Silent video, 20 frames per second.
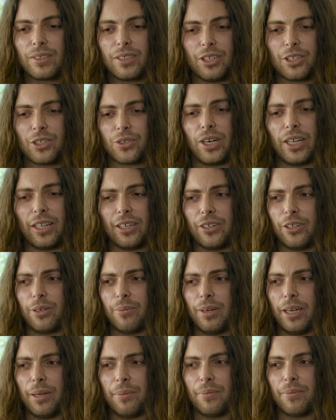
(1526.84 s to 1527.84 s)
Australia,
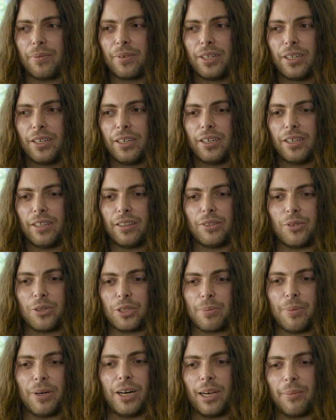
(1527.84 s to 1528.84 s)
and there is
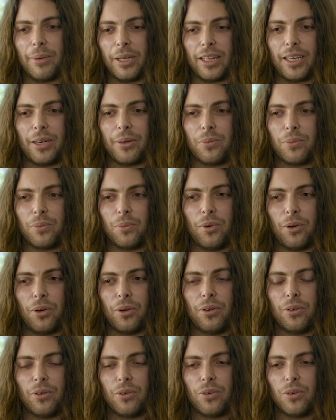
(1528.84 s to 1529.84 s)
a part of me that would
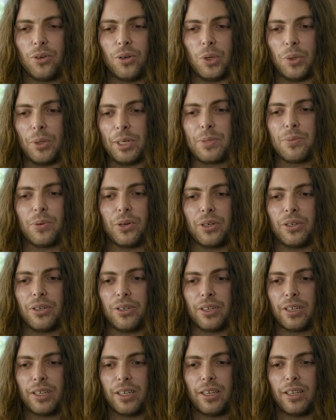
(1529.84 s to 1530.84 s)
always want
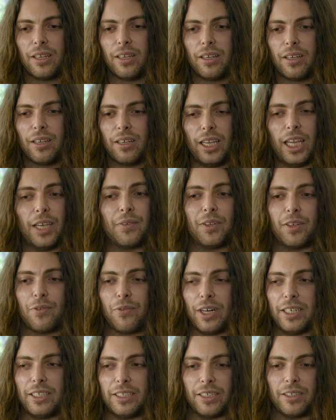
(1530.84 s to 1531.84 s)
to, even if
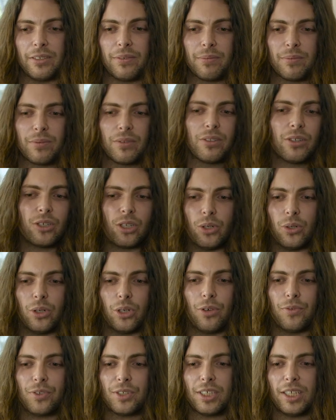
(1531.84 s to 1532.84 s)
I did go
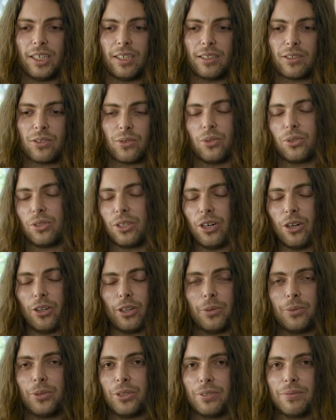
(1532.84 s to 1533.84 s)
overseas or to
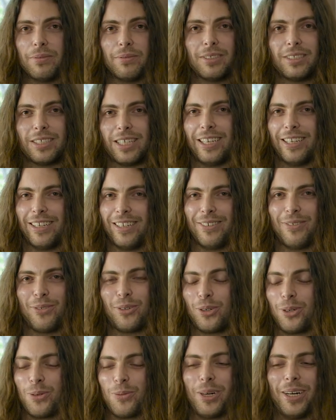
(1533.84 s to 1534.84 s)
Hollywood and stay
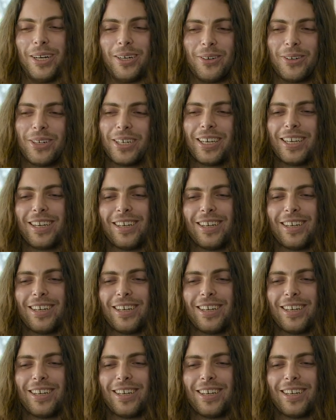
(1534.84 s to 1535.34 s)
for a while,